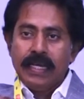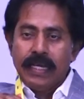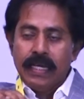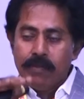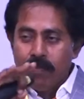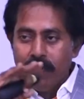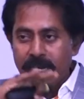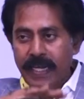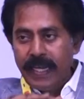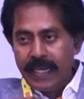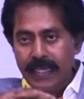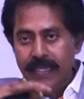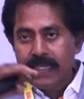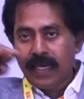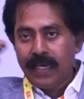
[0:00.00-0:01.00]
in a bending
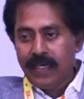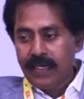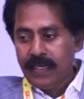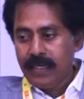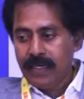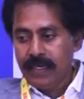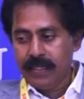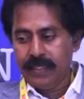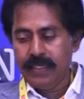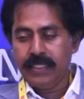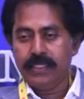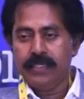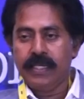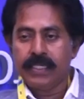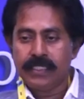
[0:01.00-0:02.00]
in the
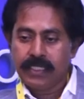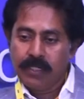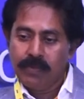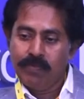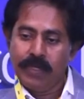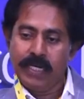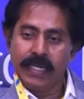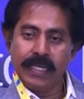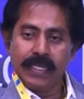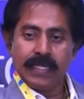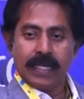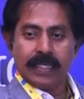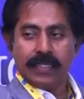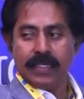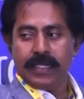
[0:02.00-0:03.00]
this direction, bending in the
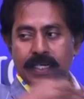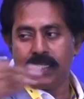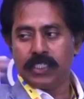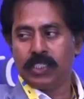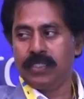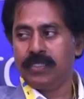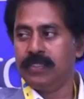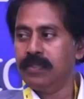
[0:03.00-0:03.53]
other direction,